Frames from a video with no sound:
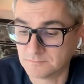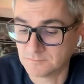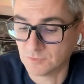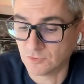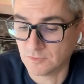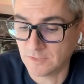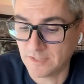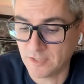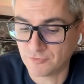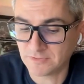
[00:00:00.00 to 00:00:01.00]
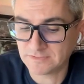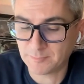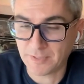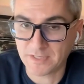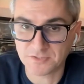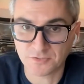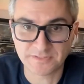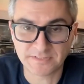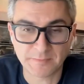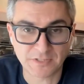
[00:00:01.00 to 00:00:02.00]
No, it really depends on the
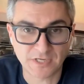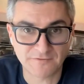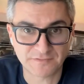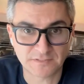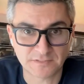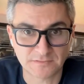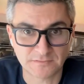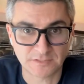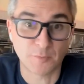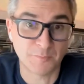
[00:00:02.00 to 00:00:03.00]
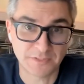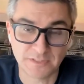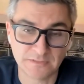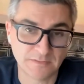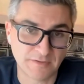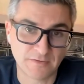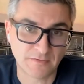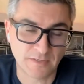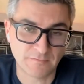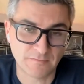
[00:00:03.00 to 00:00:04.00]
demographic and the company and
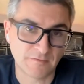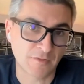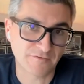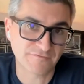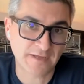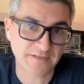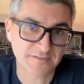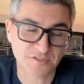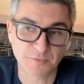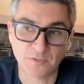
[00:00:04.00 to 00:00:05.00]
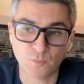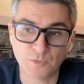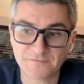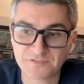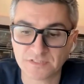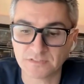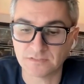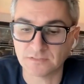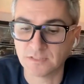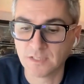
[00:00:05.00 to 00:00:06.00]
other factors, but we have
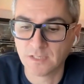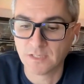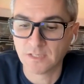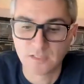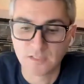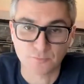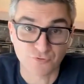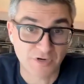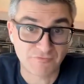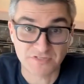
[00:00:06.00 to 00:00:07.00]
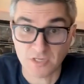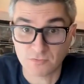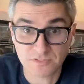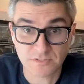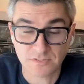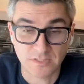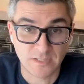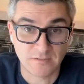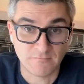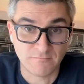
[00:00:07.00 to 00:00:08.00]
seen some great results
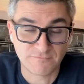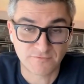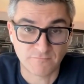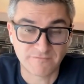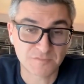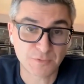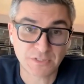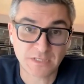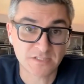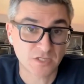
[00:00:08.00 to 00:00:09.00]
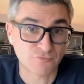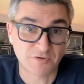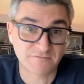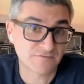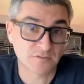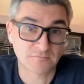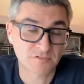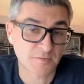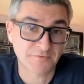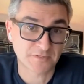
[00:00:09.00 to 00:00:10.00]
from Facebook ads that are running for
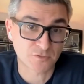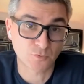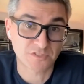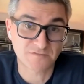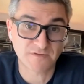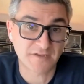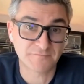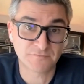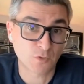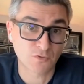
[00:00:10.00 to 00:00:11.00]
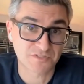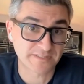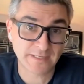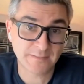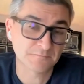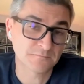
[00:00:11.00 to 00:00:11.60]
something as low as $5 a day,